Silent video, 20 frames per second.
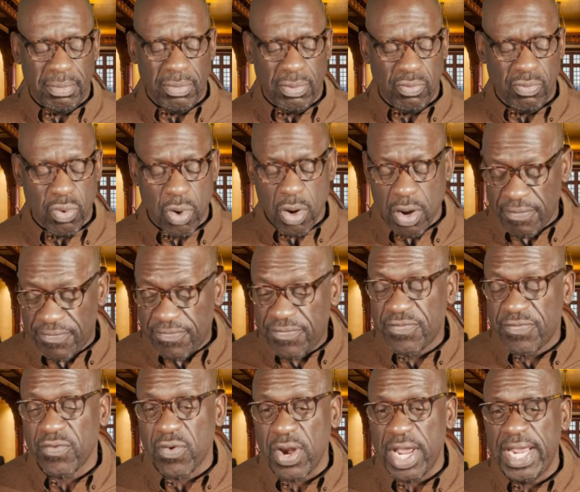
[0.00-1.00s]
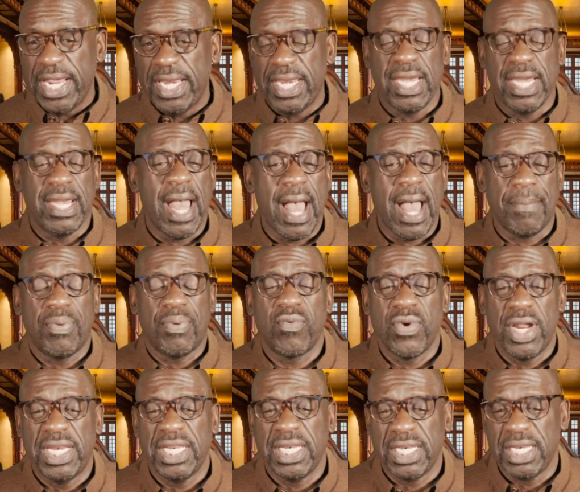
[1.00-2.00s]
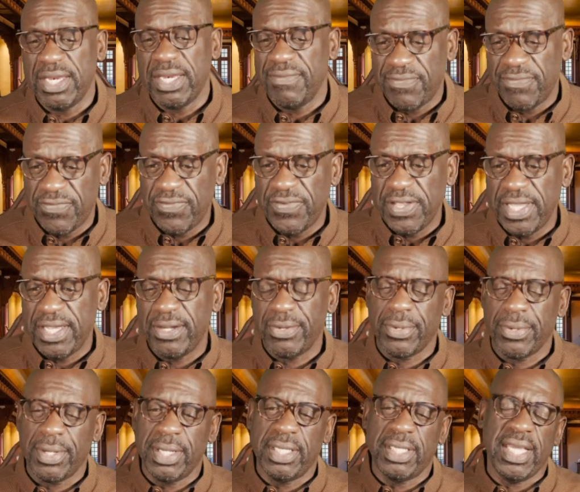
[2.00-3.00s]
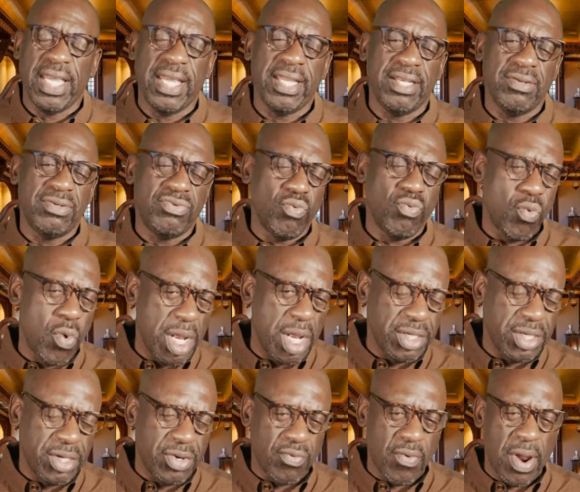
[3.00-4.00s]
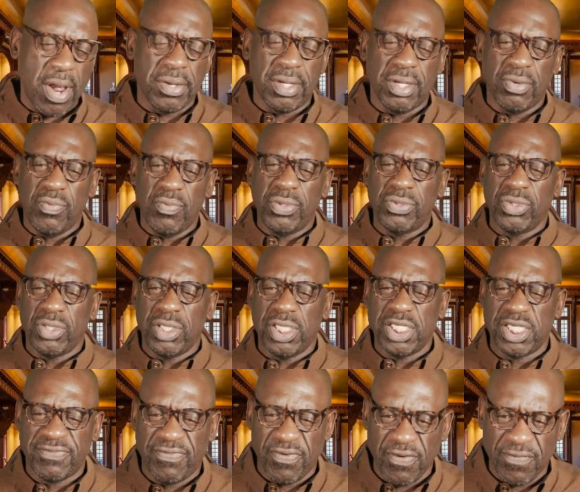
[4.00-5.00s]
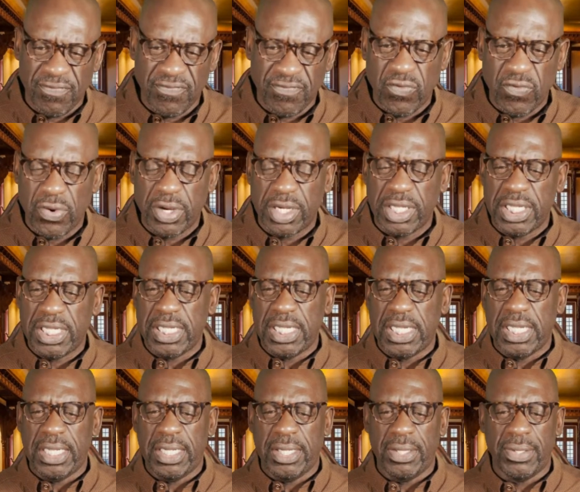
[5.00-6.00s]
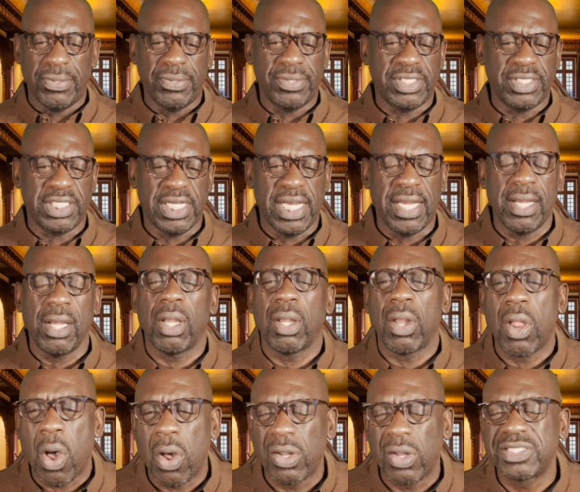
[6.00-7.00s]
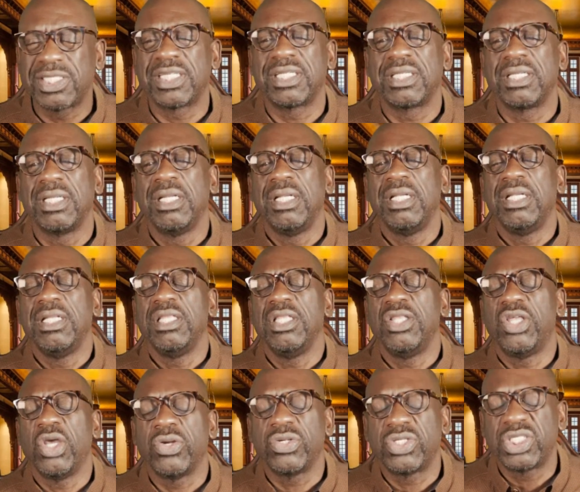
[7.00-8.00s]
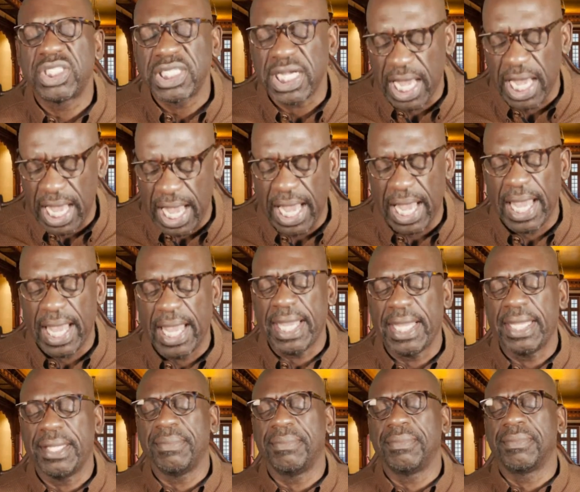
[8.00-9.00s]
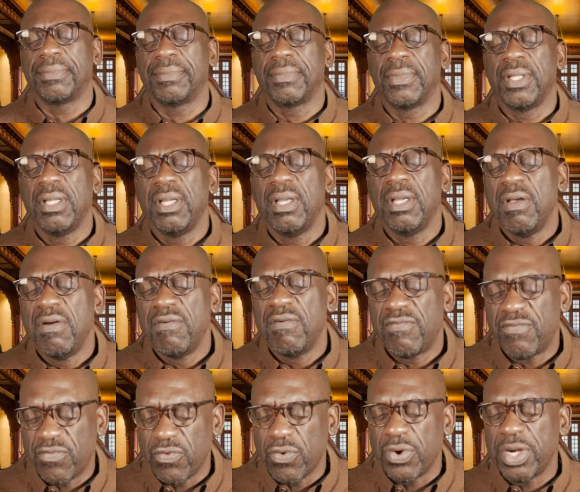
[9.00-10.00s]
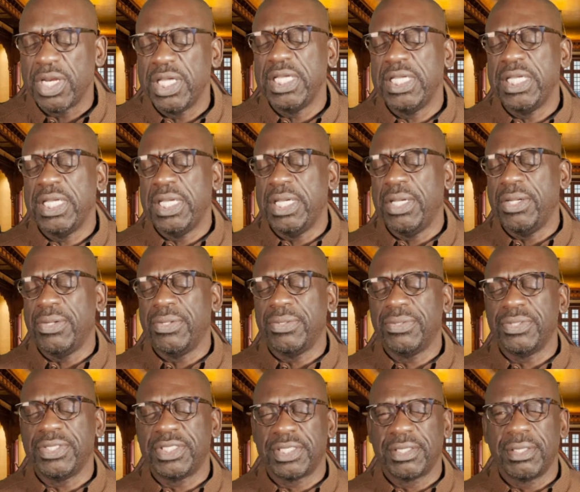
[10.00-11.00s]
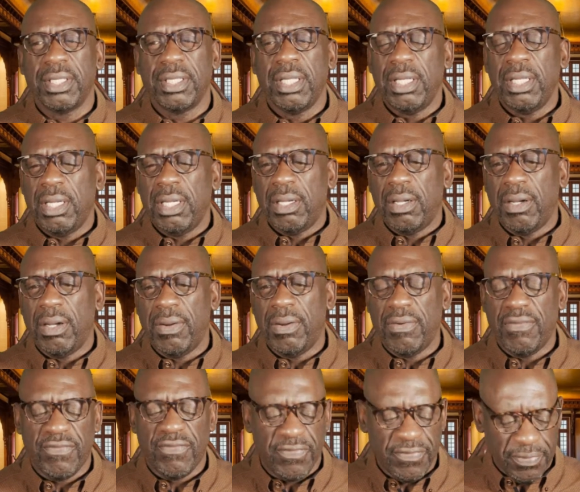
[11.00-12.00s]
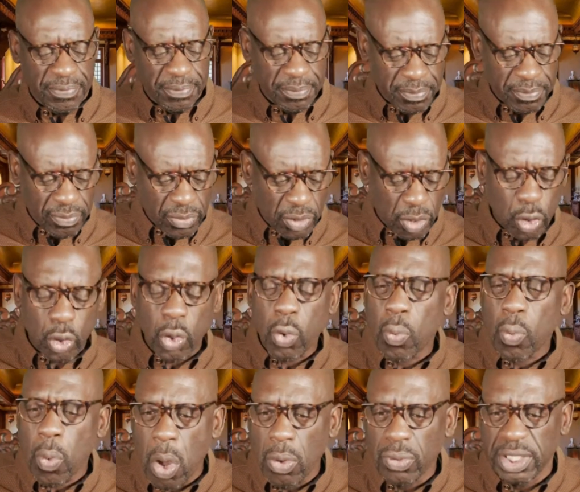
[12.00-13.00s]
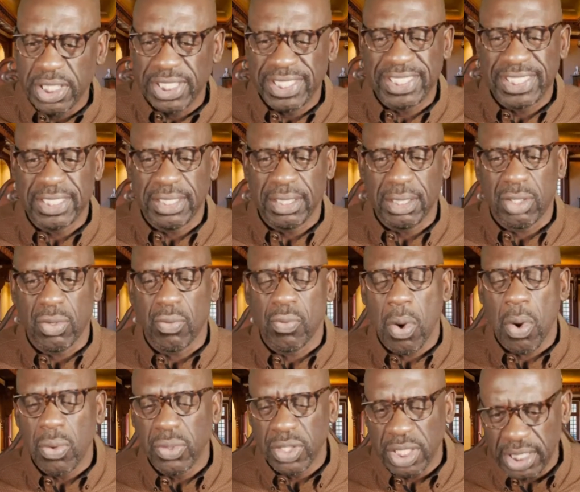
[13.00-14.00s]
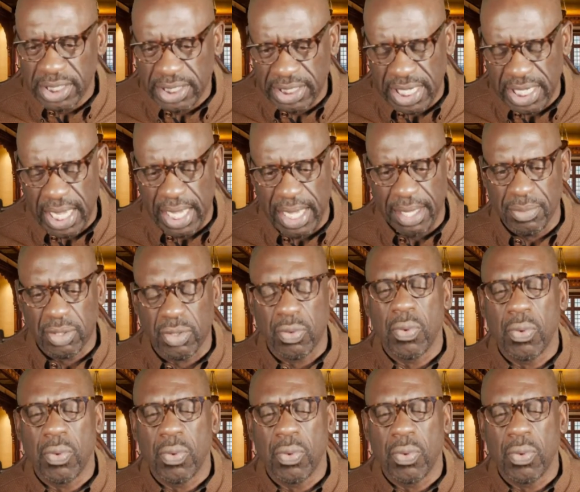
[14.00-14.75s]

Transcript: were afraid and operated in fear, and they wandered around in the wilderness for 40 years and lost their time. 40 years of Corona time.